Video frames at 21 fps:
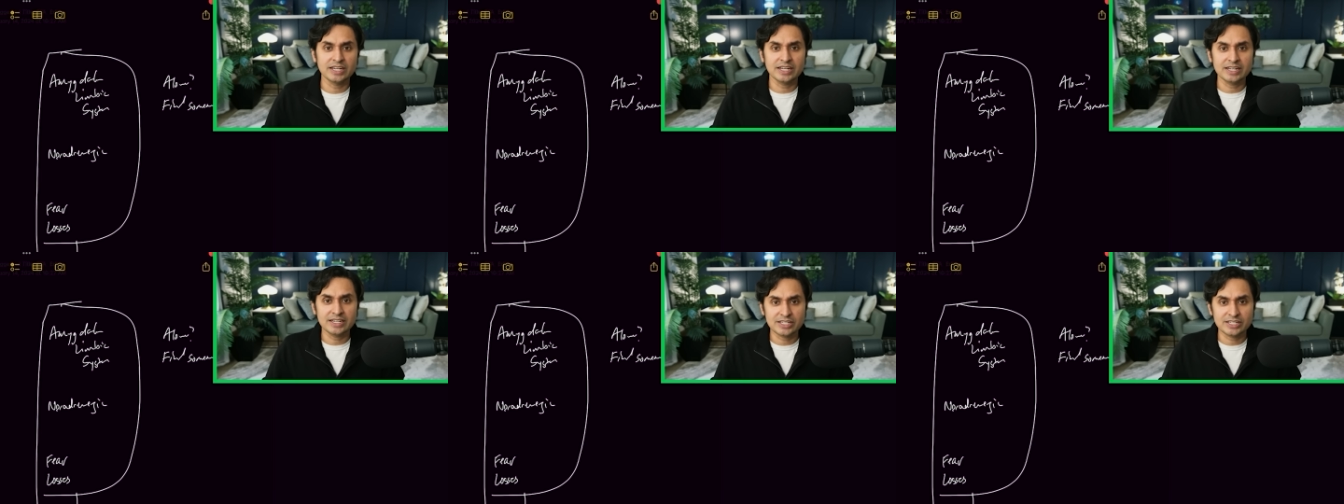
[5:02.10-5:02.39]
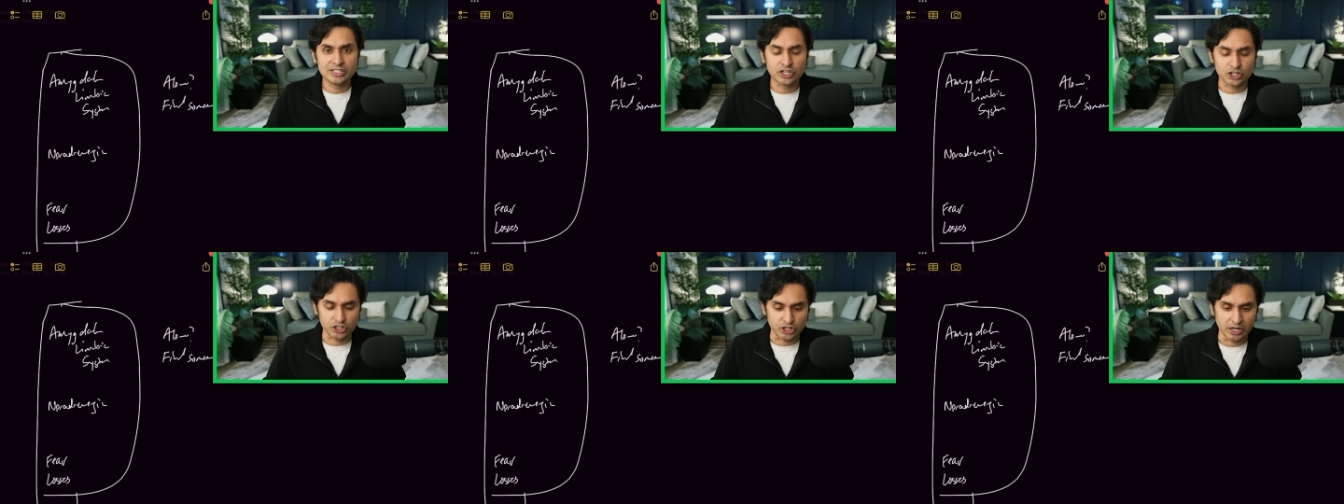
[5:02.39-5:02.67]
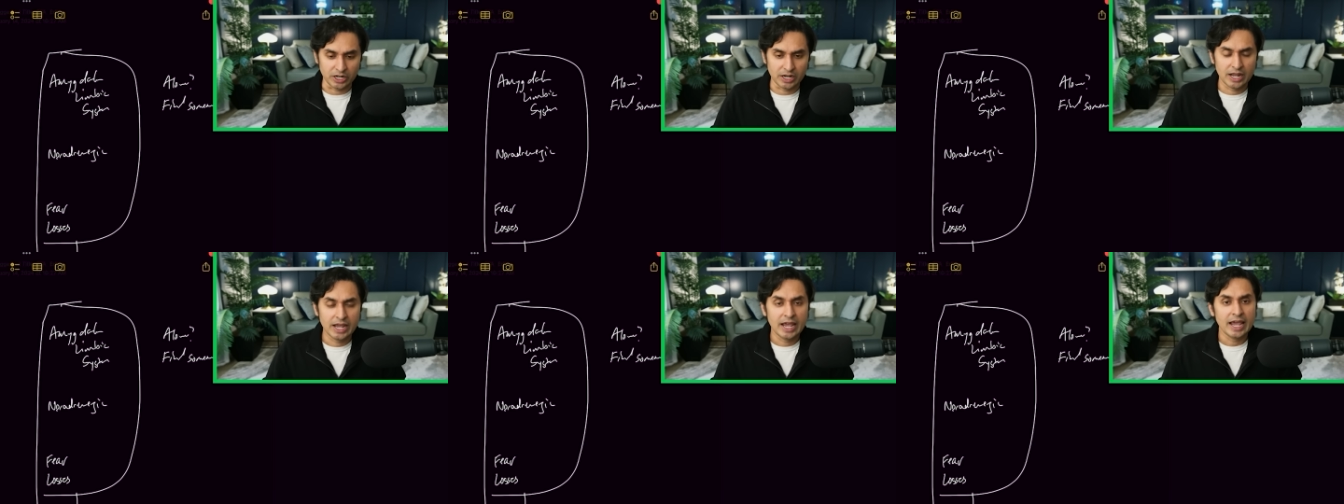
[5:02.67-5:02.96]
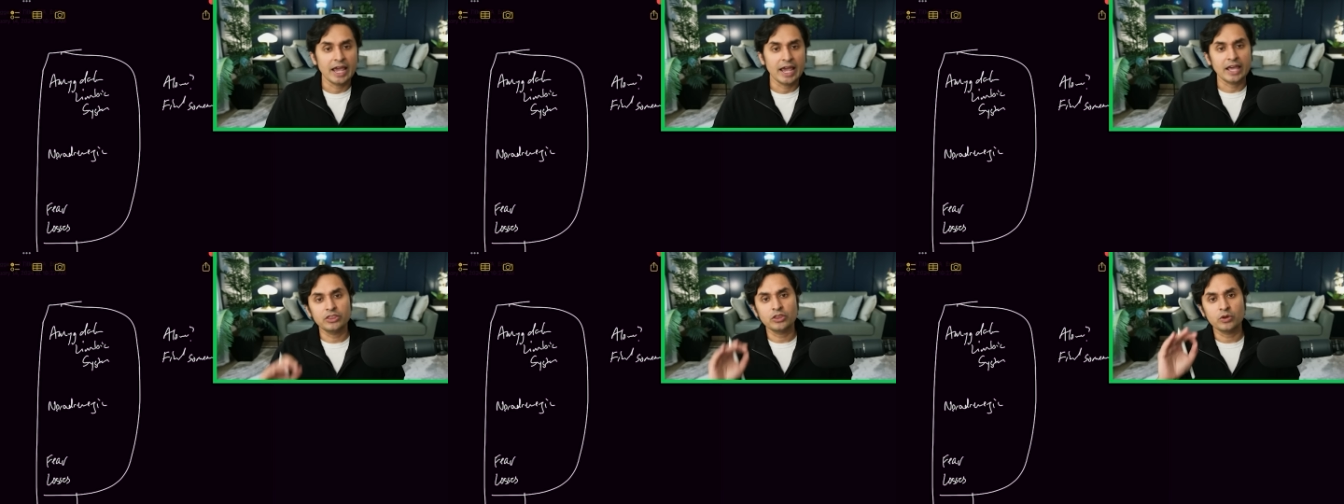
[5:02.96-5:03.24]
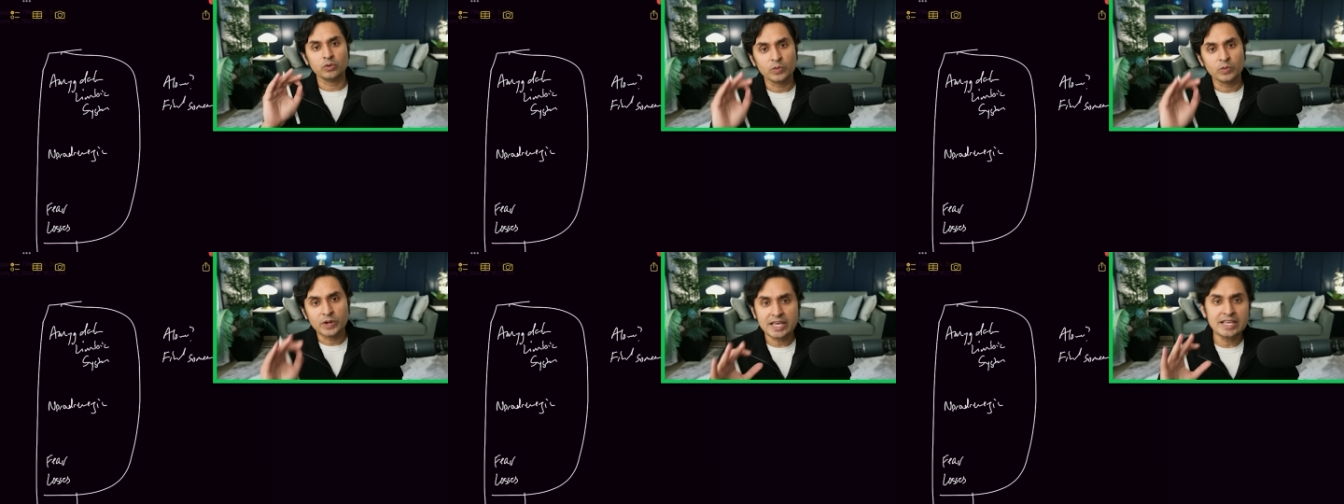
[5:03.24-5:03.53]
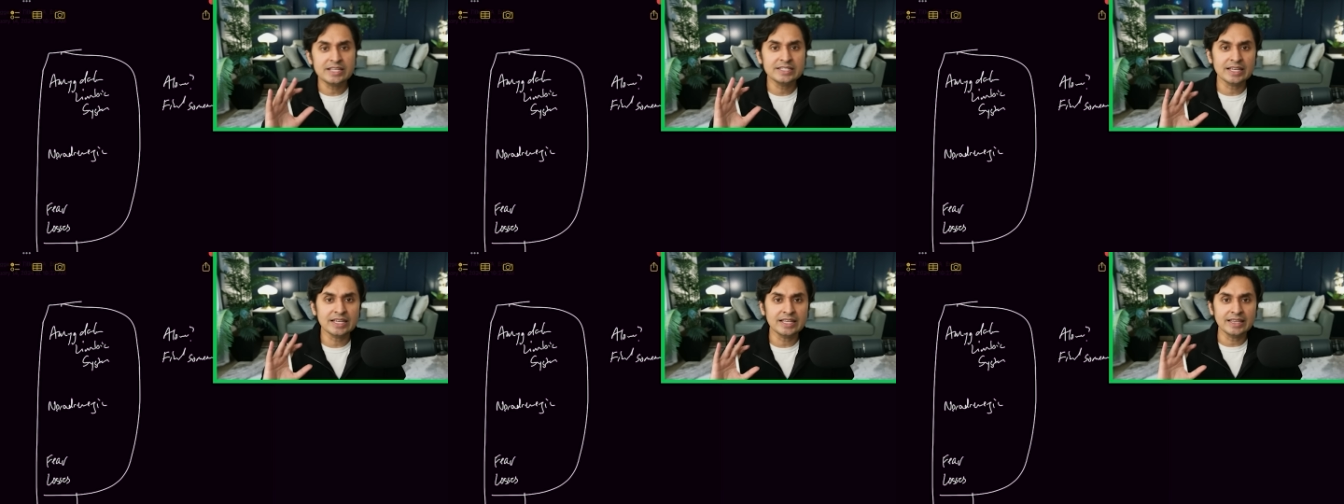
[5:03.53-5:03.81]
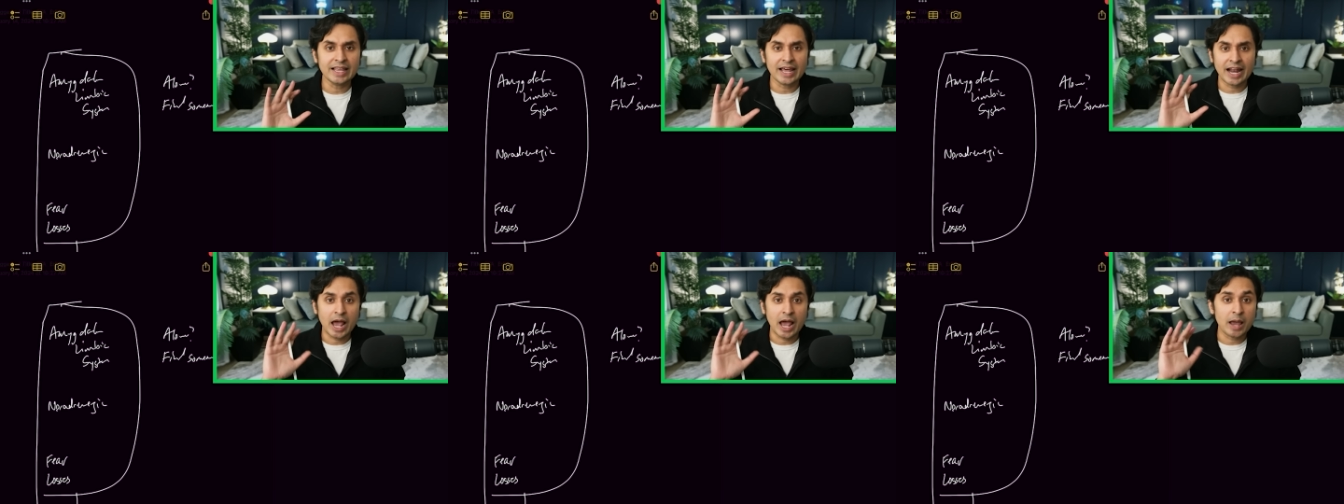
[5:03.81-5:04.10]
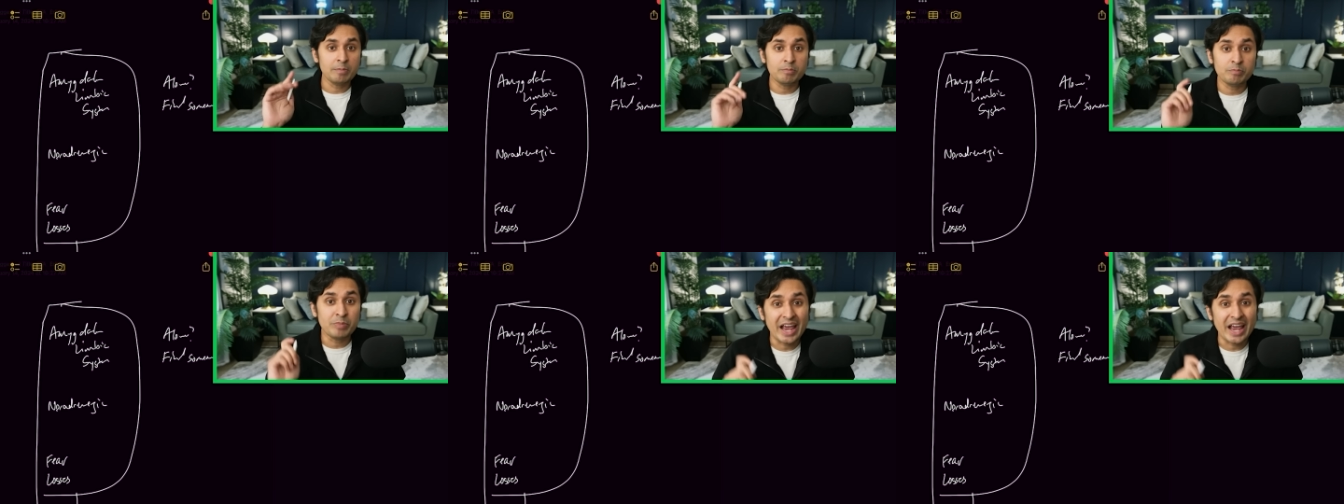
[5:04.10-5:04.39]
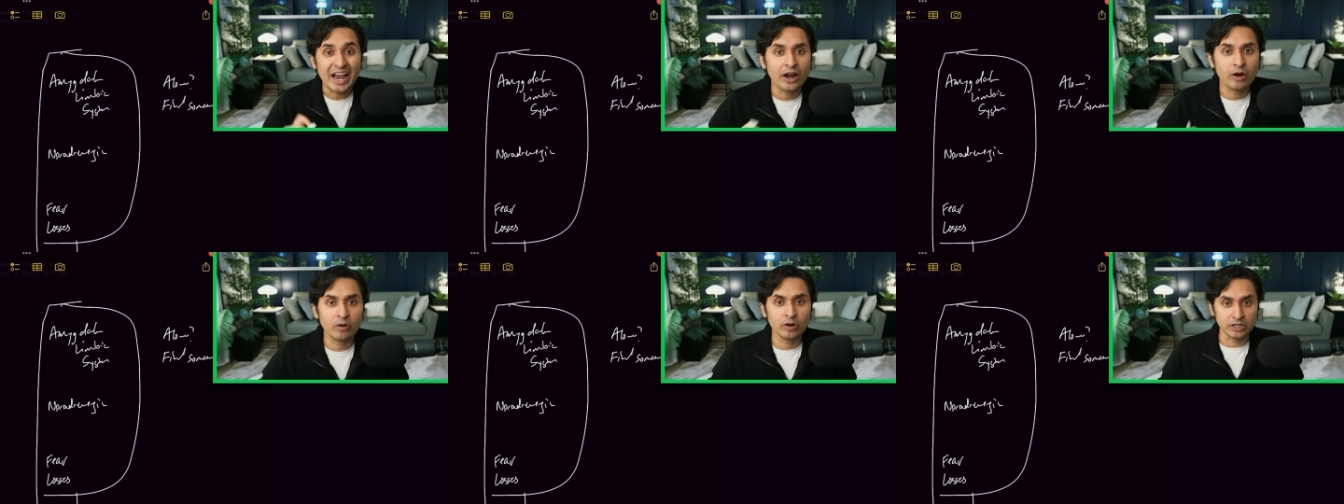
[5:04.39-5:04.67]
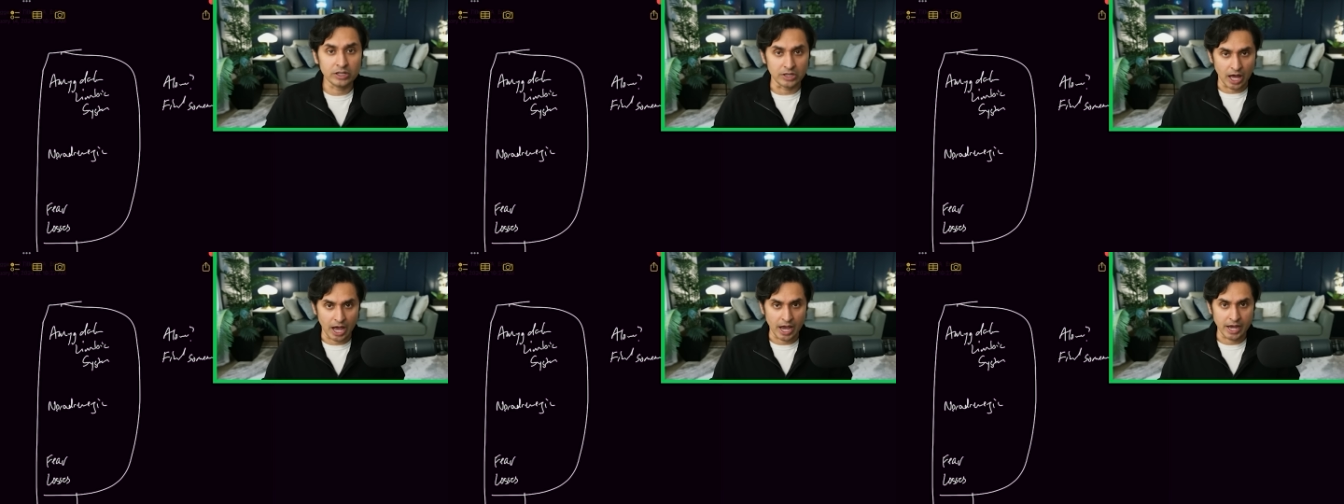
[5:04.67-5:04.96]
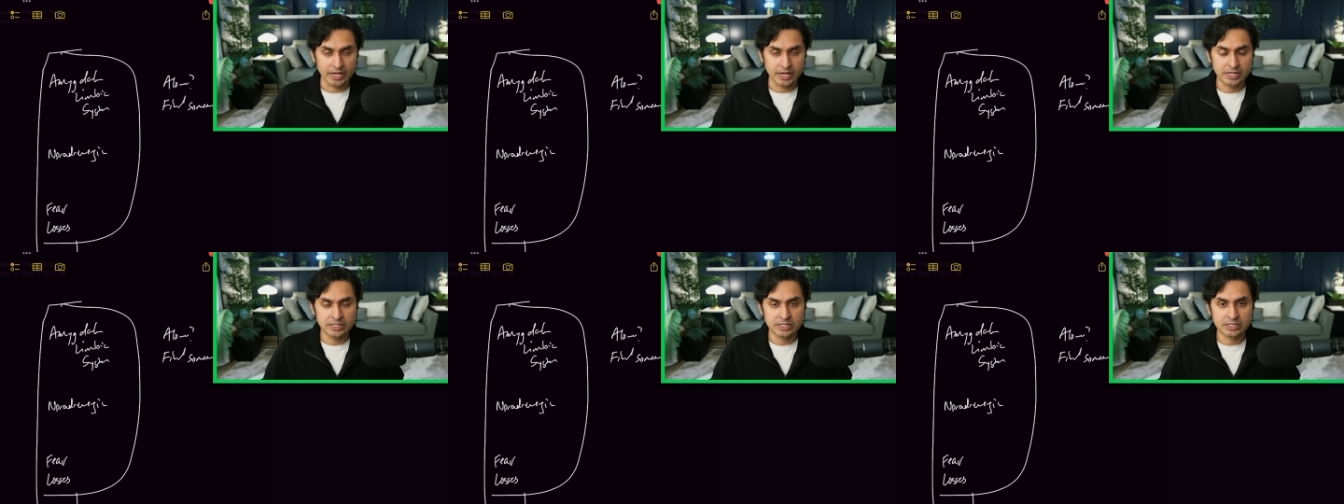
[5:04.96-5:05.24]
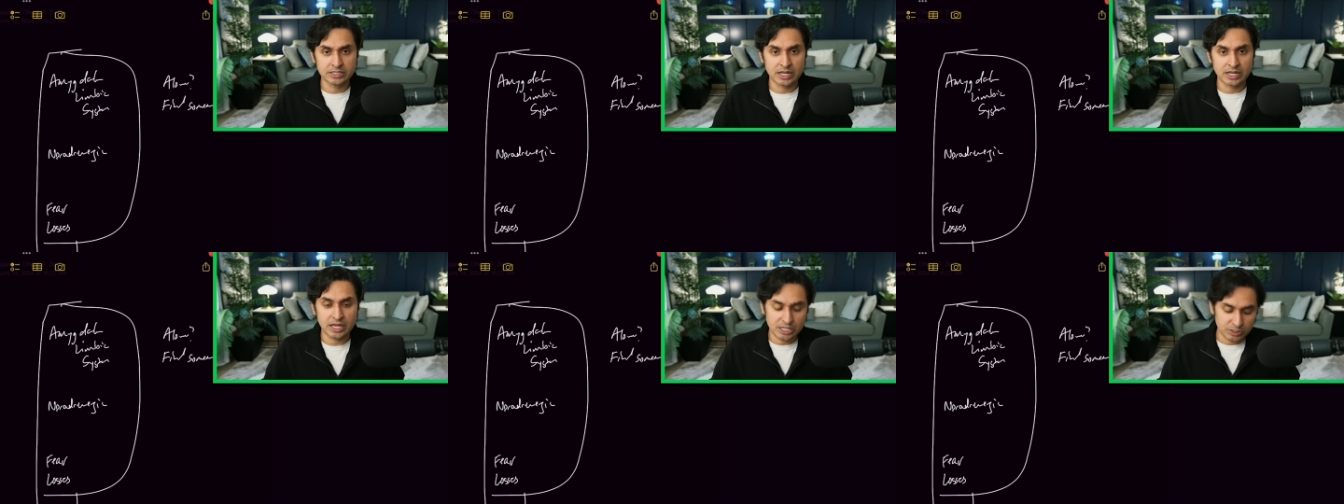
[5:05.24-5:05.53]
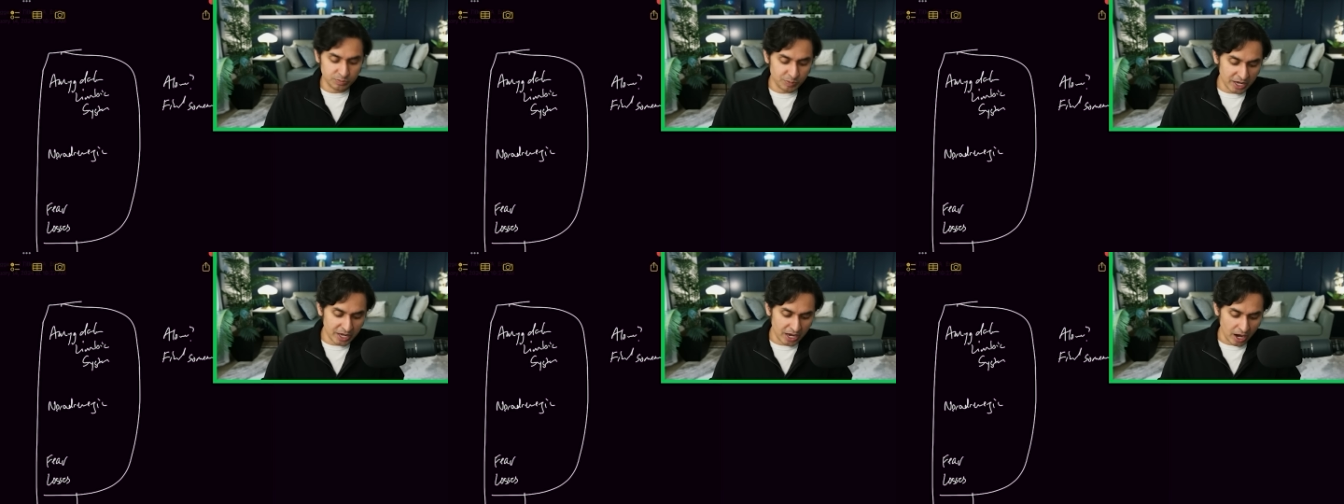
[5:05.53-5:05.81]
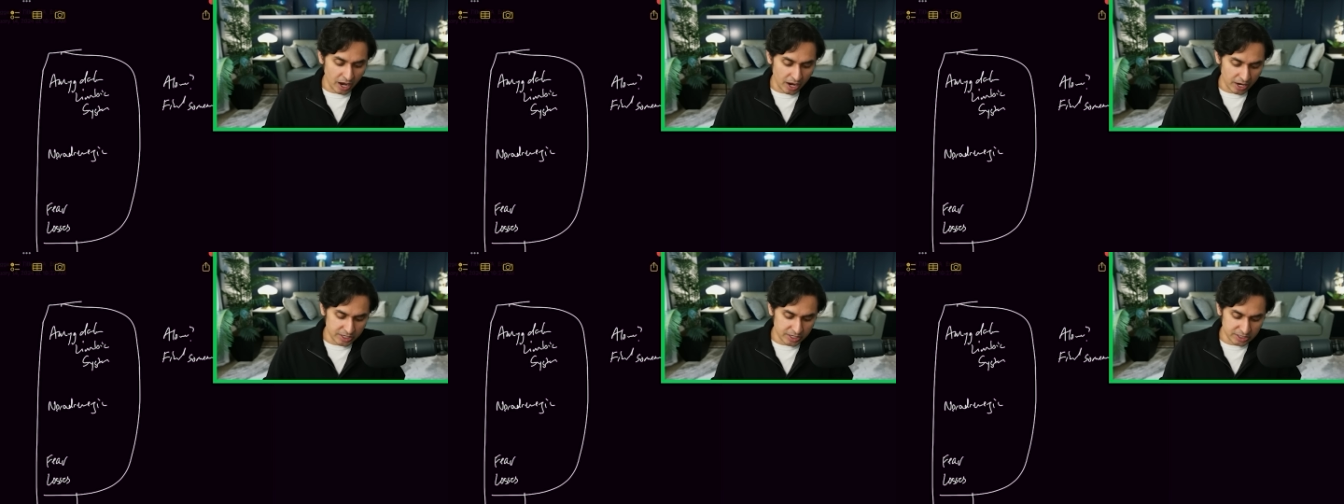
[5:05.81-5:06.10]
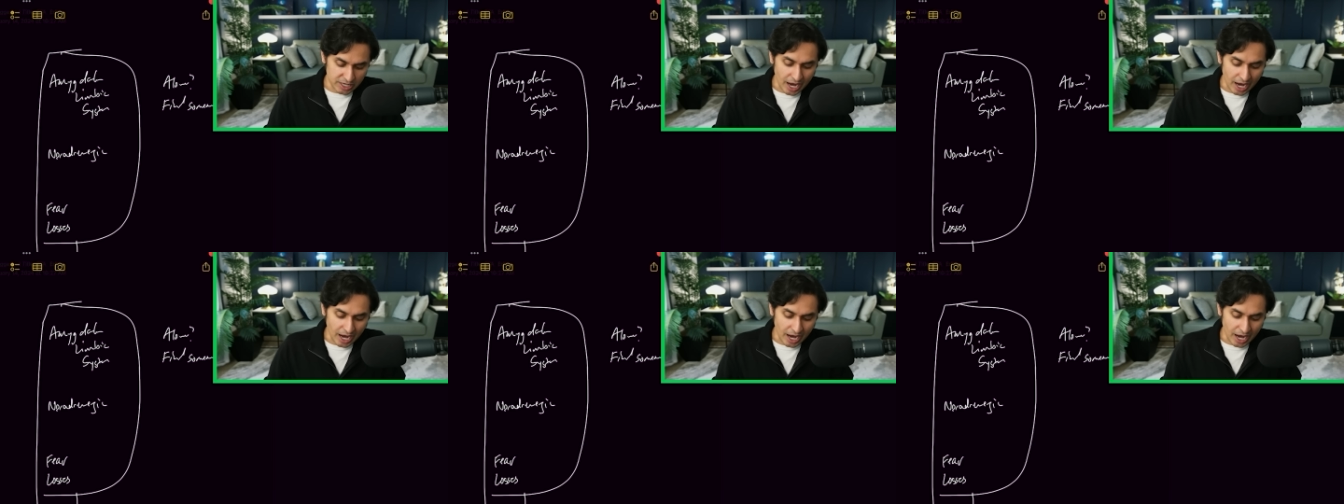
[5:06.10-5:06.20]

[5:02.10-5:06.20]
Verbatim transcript: a decision. And the reason that I'm paralyzed is because